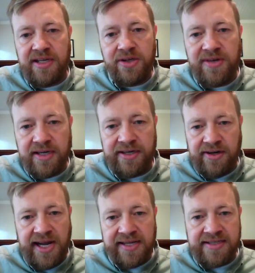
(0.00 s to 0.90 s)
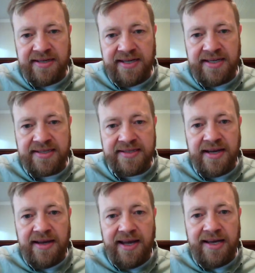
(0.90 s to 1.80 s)
You get on your hands and knees
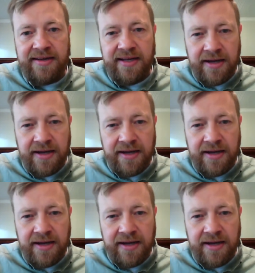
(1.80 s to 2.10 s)
and